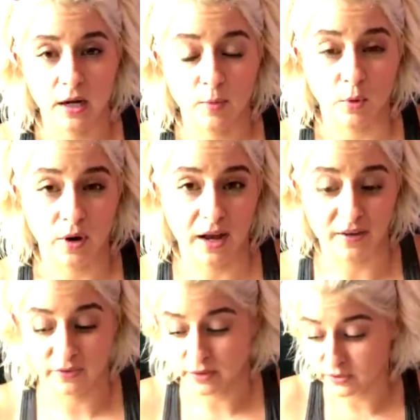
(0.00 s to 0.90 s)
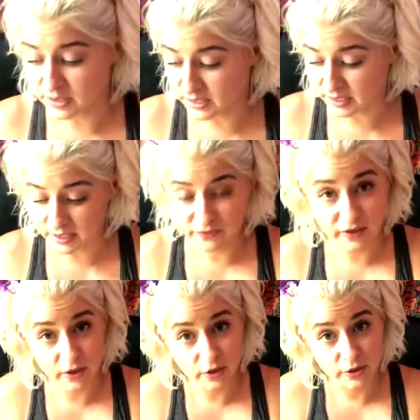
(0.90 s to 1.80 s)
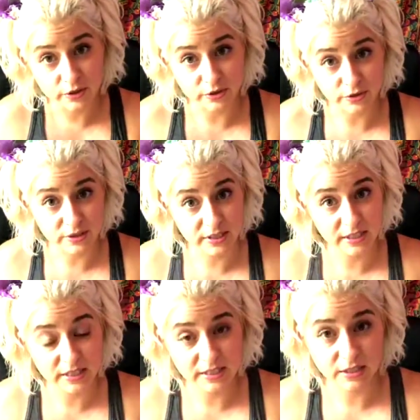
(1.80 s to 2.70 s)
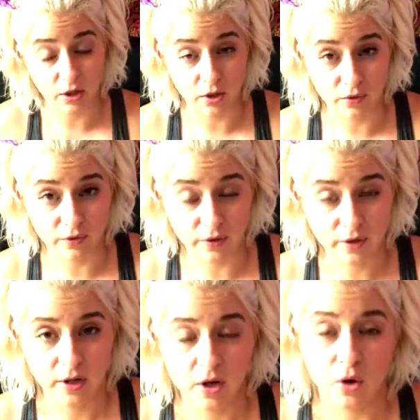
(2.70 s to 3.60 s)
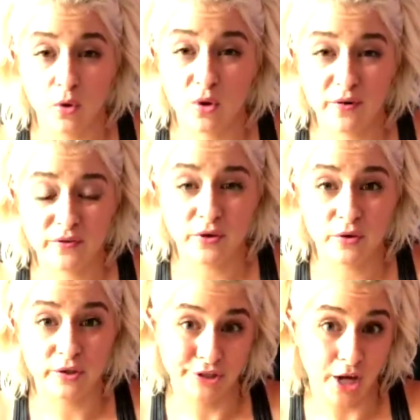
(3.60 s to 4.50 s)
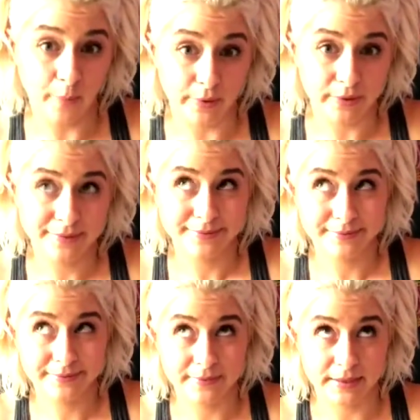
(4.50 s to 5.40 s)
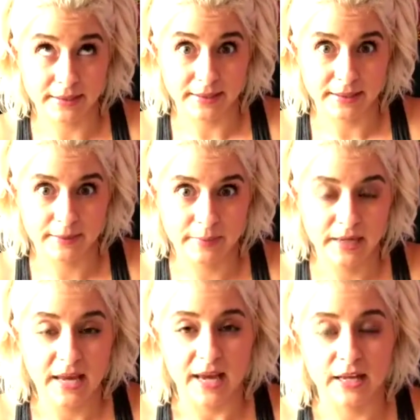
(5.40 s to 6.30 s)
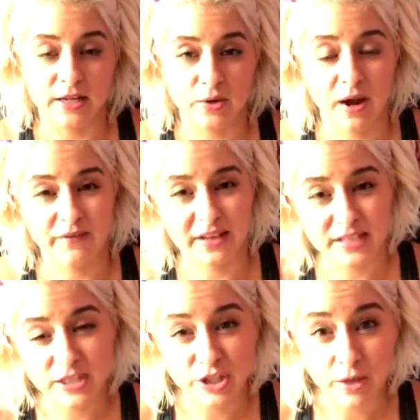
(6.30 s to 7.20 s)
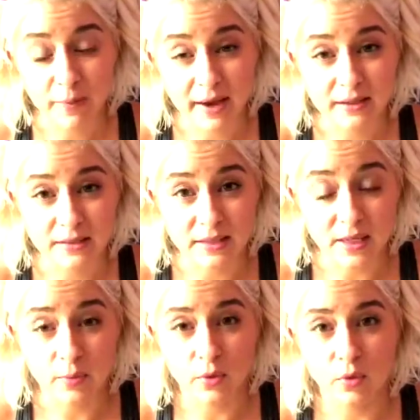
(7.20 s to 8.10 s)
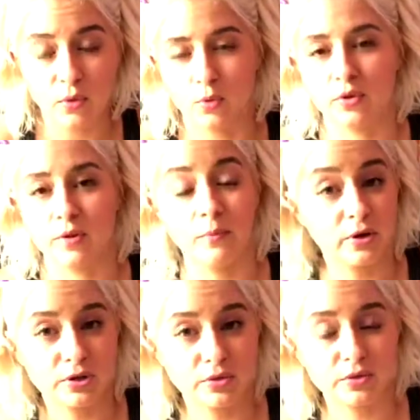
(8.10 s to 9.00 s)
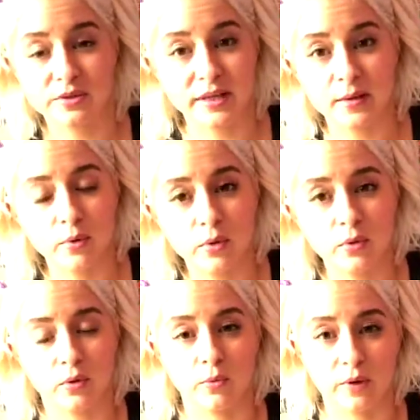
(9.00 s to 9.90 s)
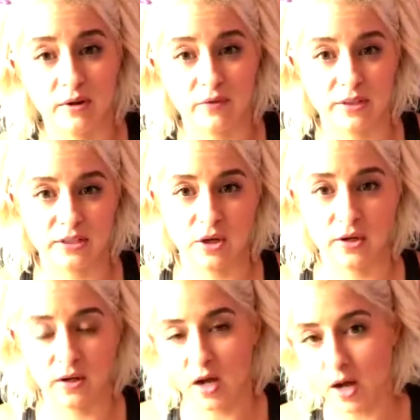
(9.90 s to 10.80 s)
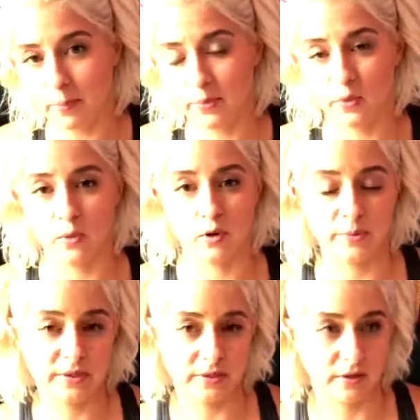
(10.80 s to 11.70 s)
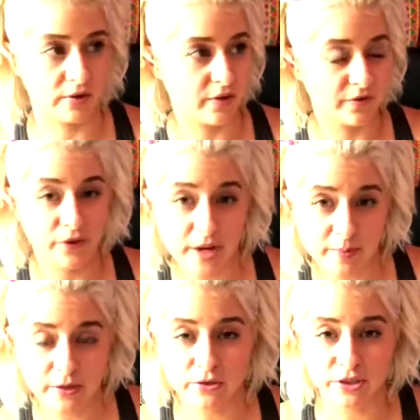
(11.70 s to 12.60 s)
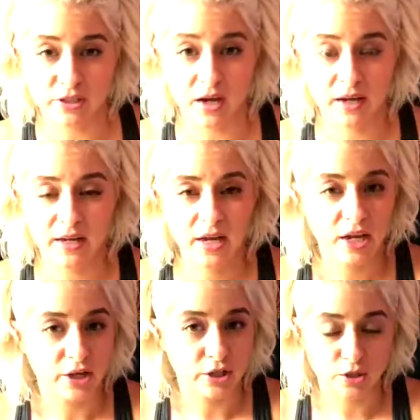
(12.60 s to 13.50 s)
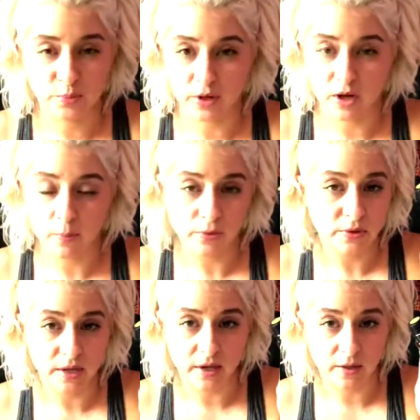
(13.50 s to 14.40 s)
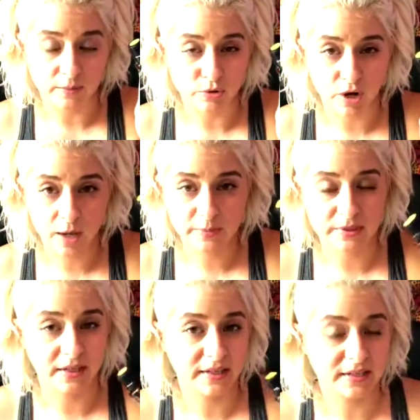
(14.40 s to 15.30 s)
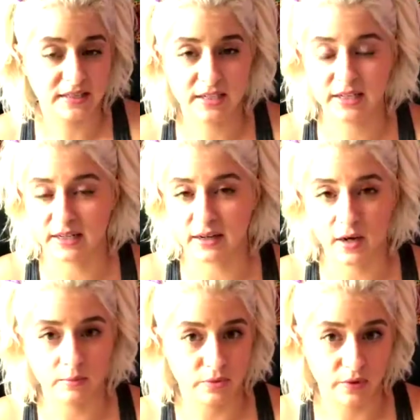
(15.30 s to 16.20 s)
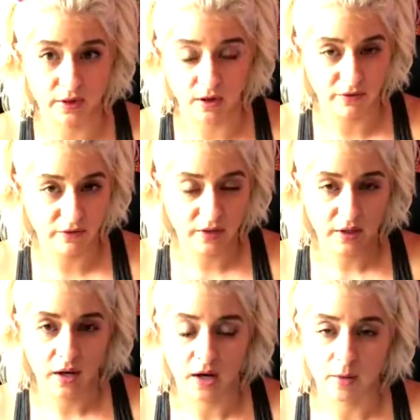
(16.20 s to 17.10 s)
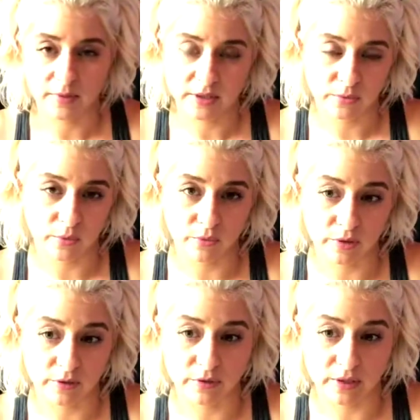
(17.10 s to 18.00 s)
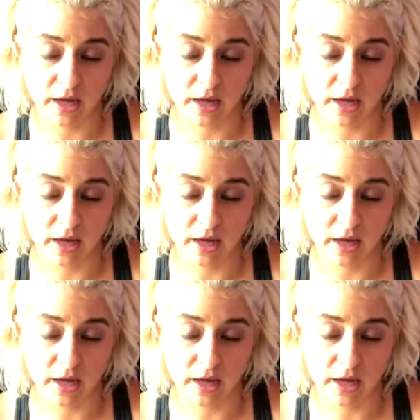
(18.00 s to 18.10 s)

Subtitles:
or have little sticky fingers or stickiness all over, or if you're a shopper like I am and you have that TJ Maxx label or the Marshalls label or whatever that's on a cup or a piece of a frame that you just got, you just put a couple drops, let it sit, and it comes right off. This will really, really